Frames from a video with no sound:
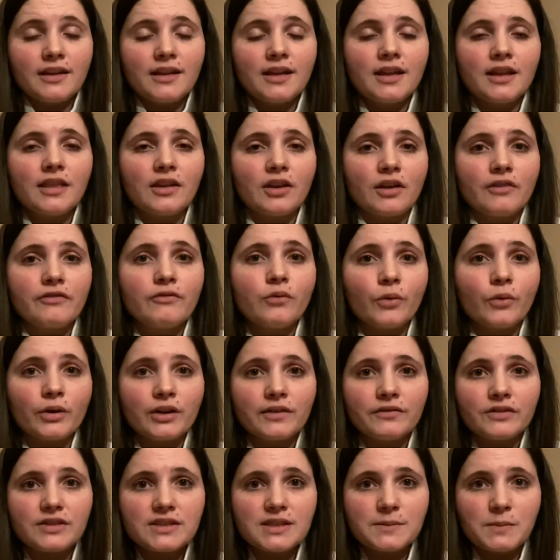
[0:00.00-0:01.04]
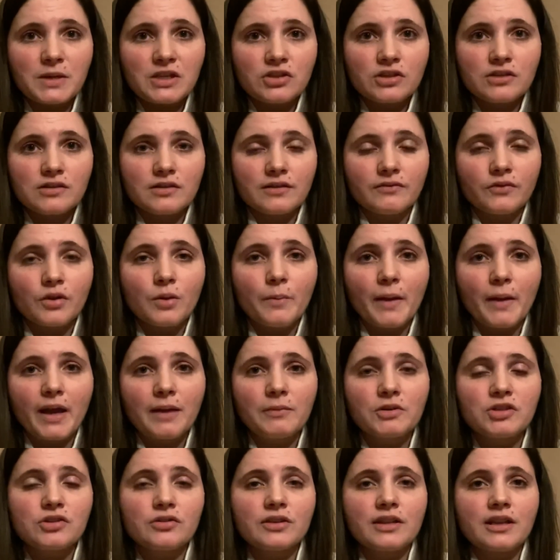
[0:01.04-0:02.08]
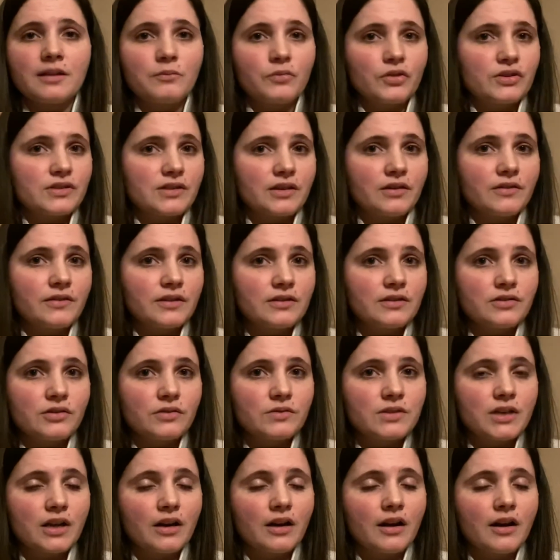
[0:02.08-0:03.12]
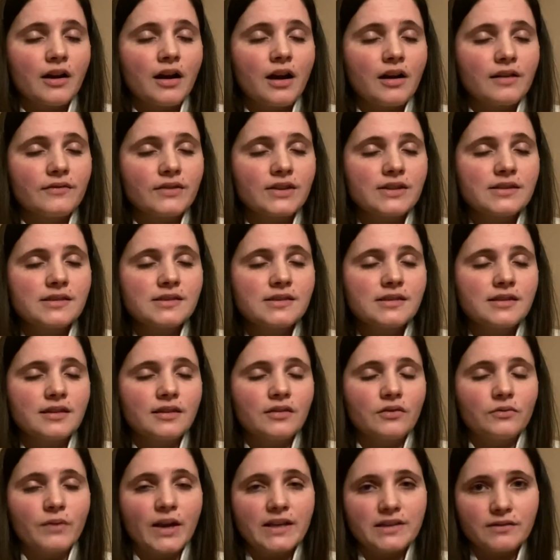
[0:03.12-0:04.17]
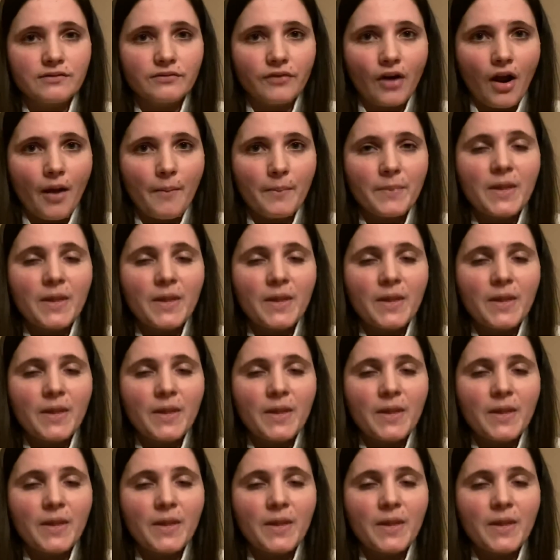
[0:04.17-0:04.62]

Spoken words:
There are 4 different species of Copaiba tree in Brazil that doTERRA harvests the resin from.